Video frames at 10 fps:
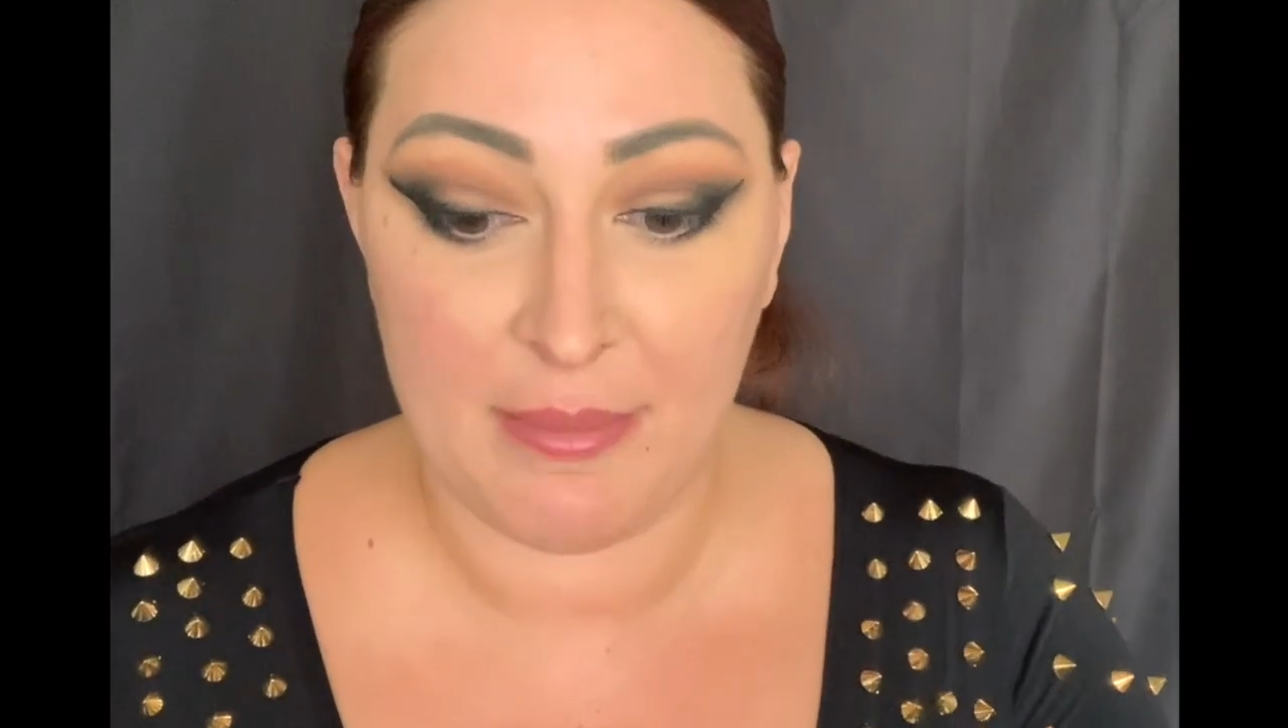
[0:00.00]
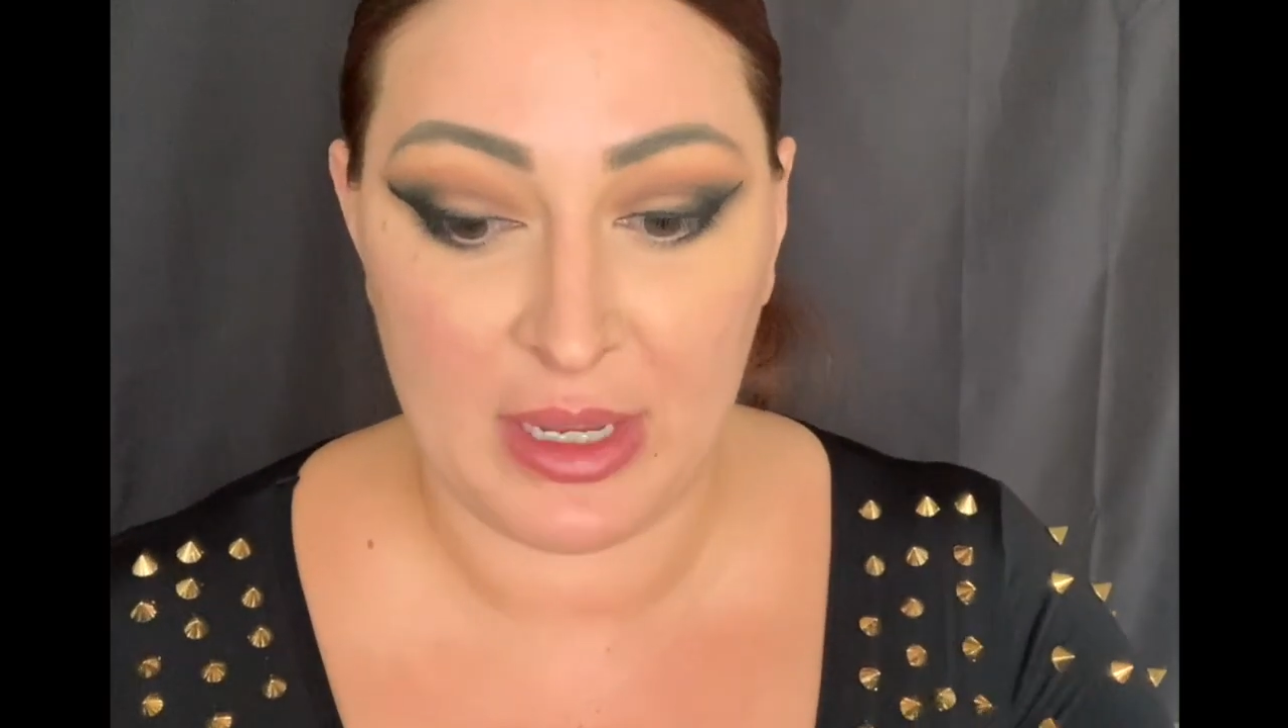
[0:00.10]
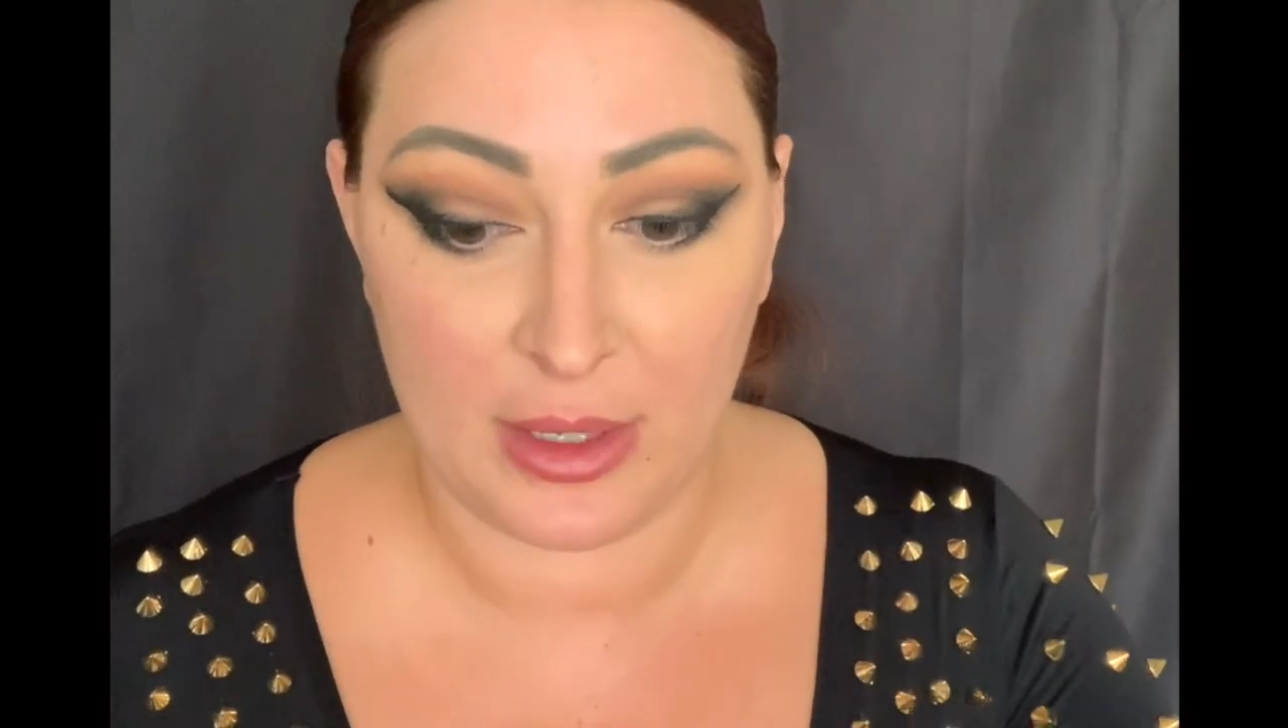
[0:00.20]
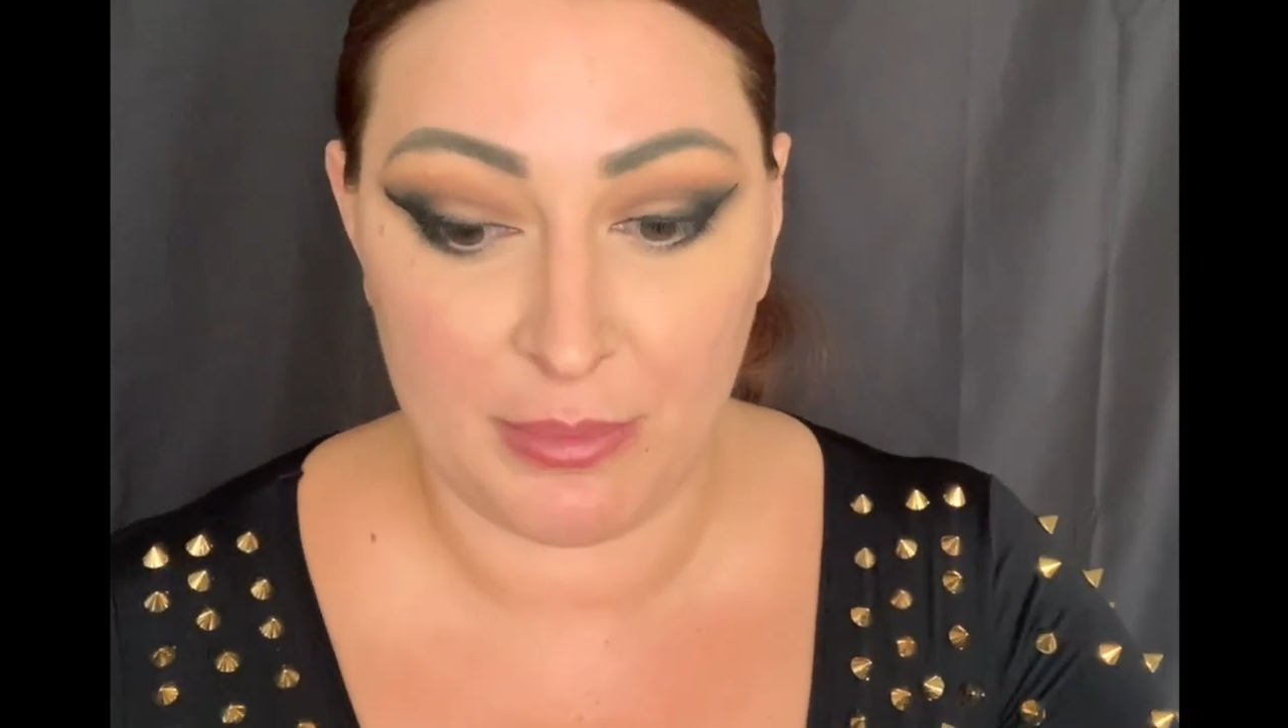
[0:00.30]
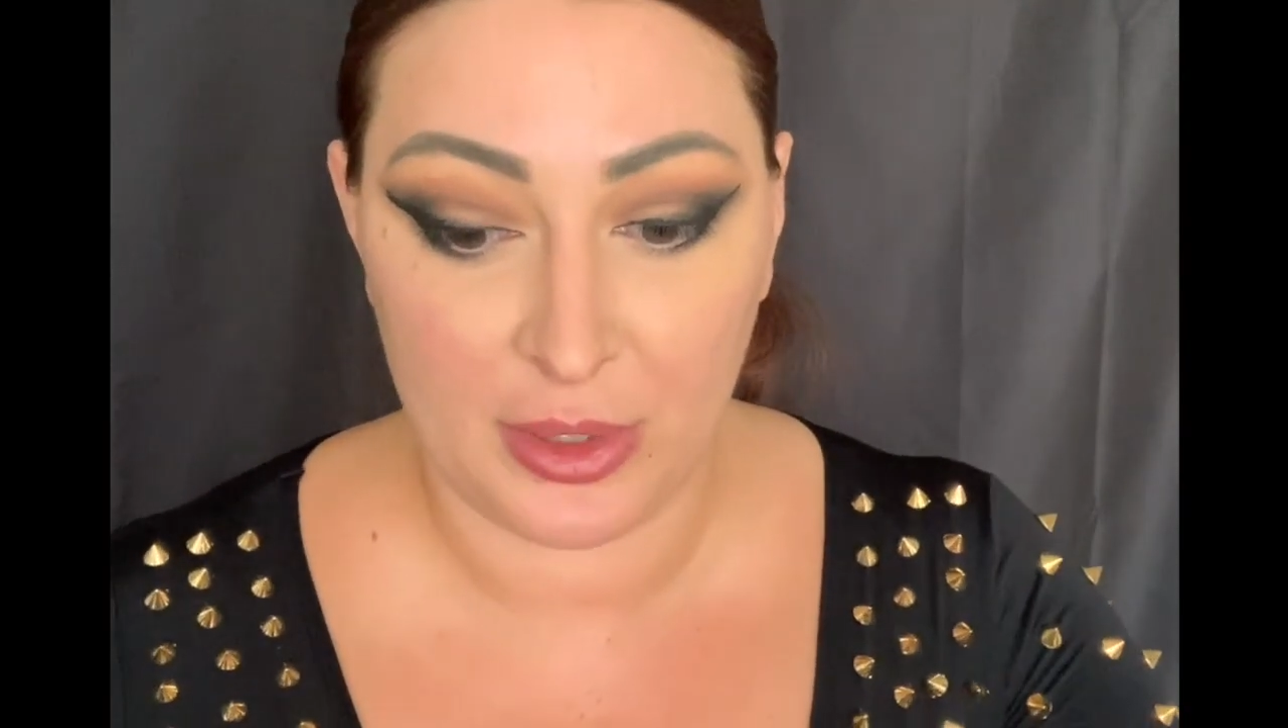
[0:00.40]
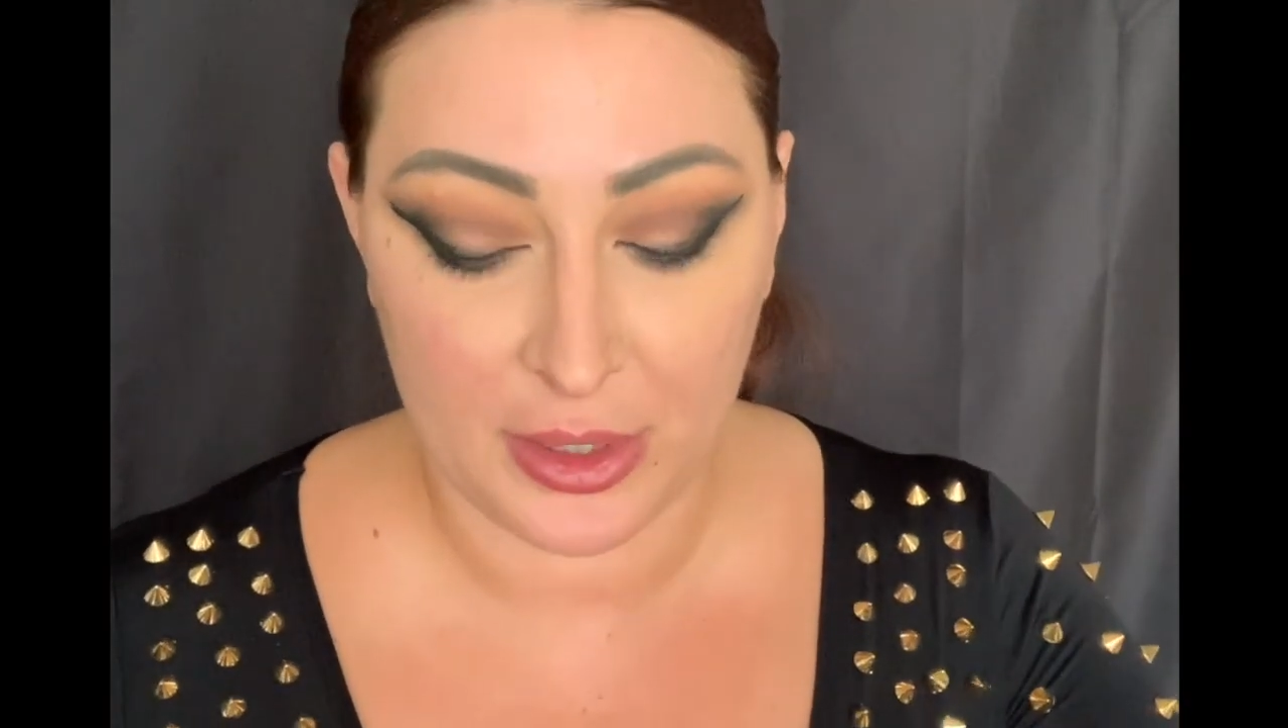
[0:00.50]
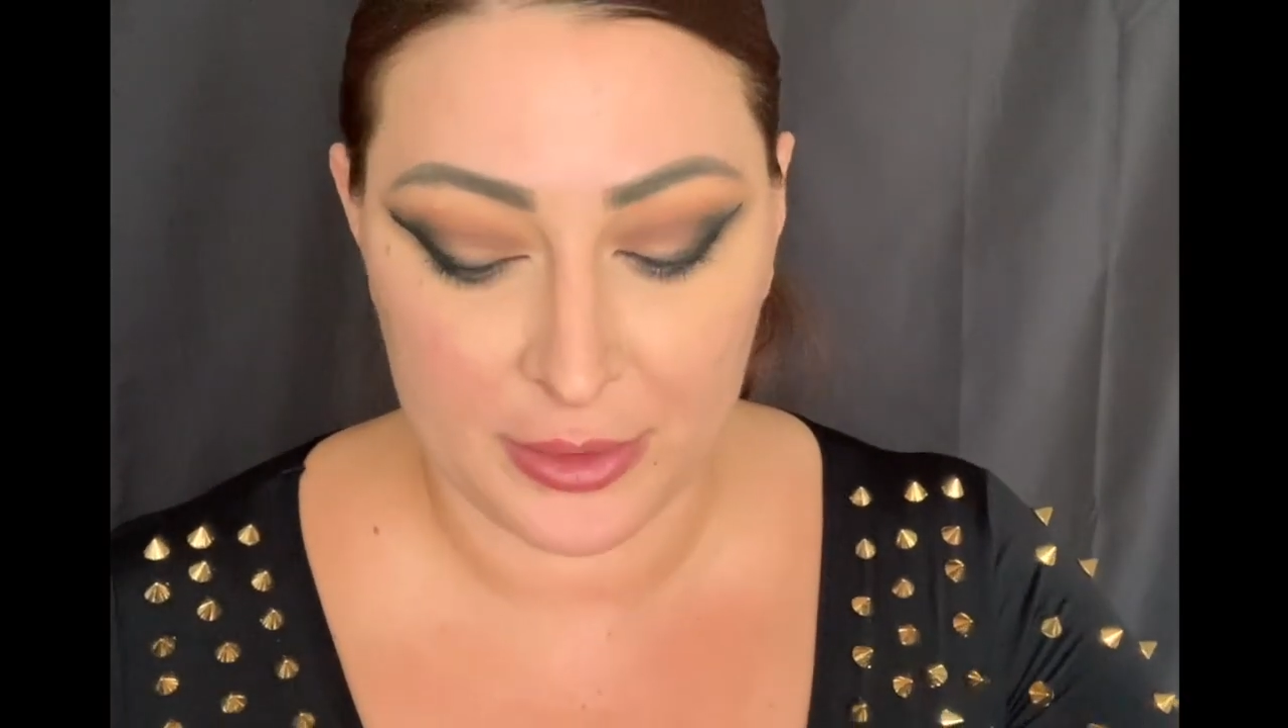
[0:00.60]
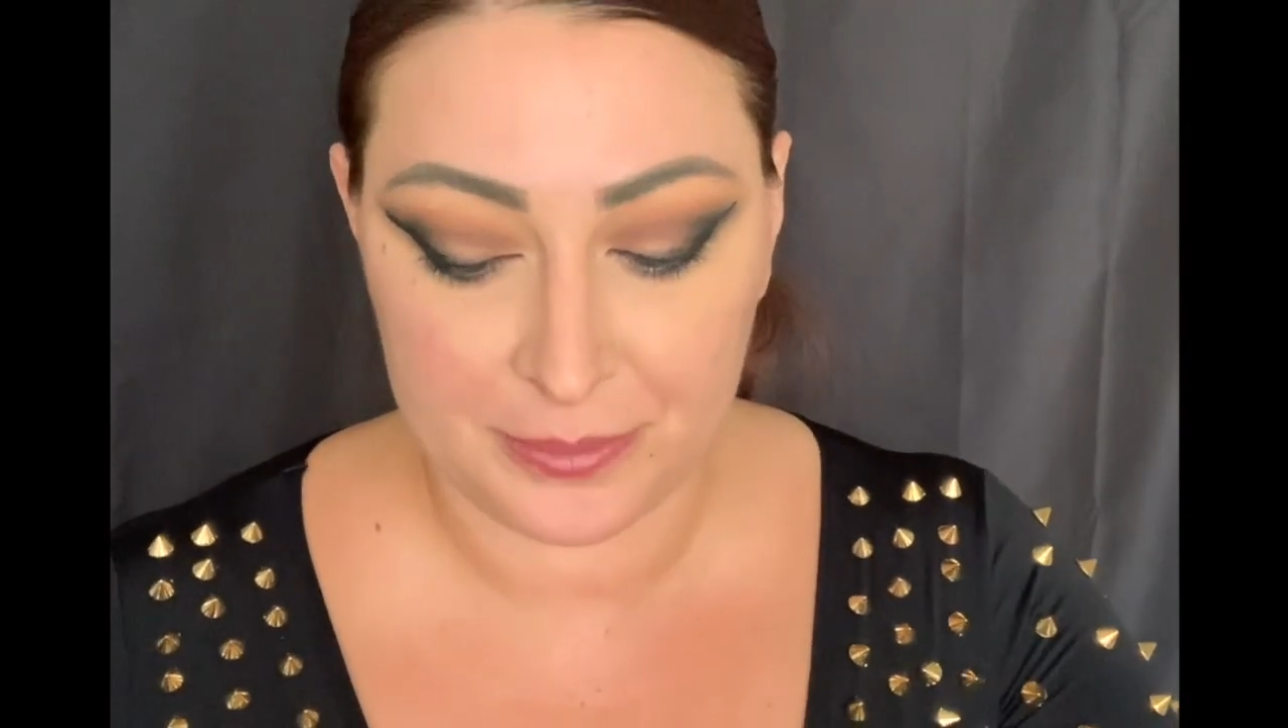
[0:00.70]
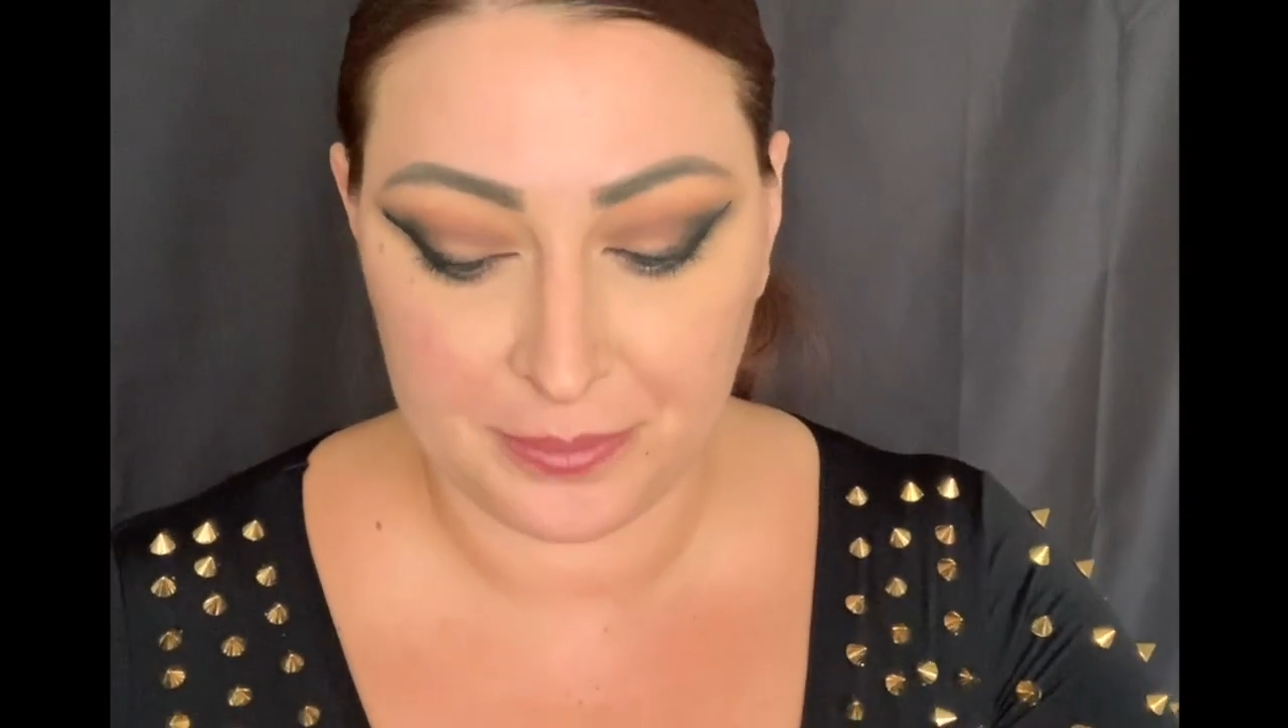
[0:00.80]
makeup look.